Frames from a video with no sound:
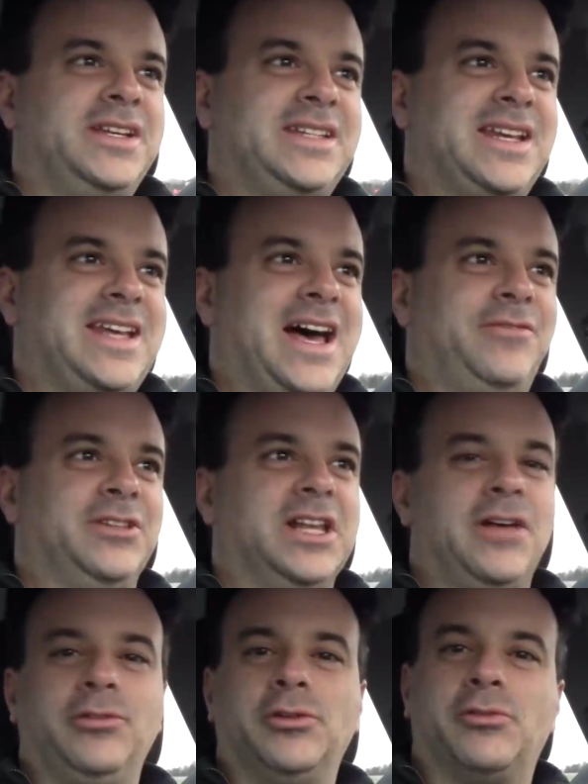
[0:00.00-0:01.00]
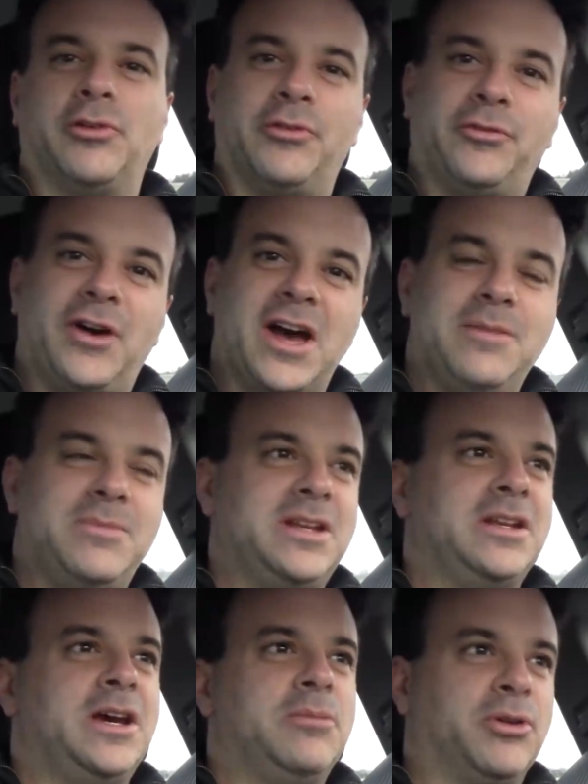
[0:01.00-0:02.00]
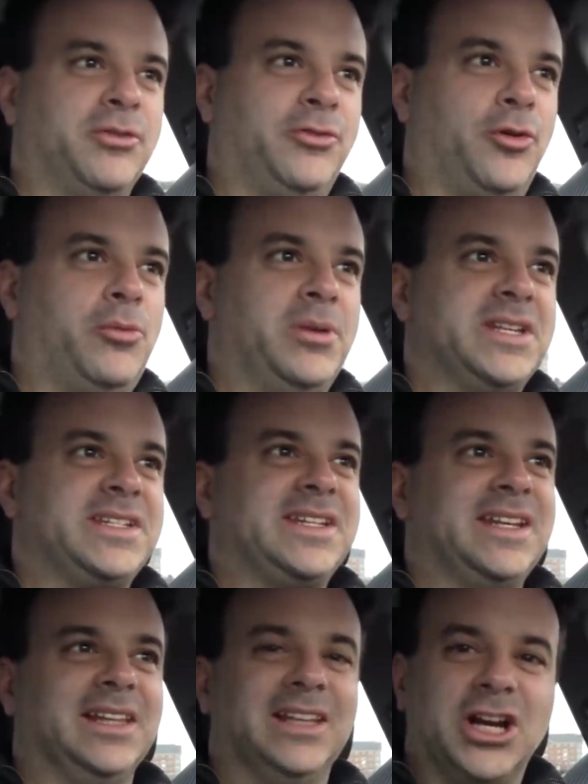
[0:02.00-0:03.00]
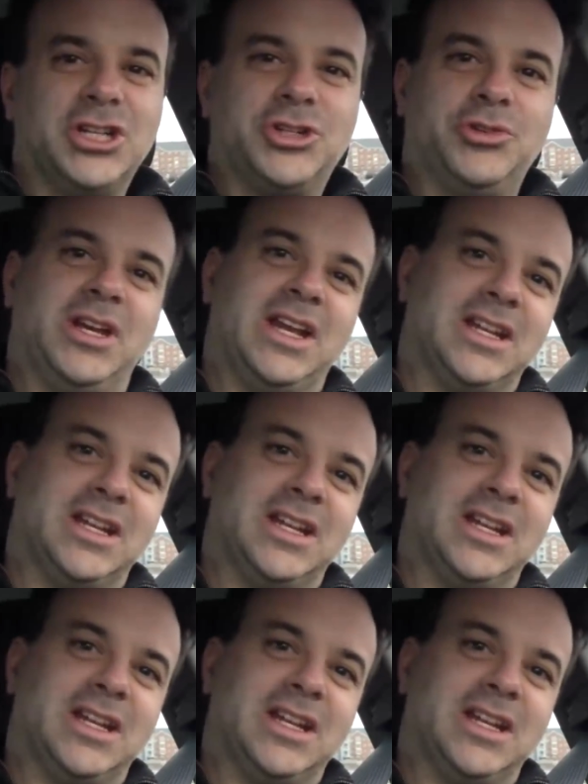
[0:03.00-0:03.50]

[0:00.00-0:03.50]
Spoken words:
tend to have a level of refinement, performance, luxury,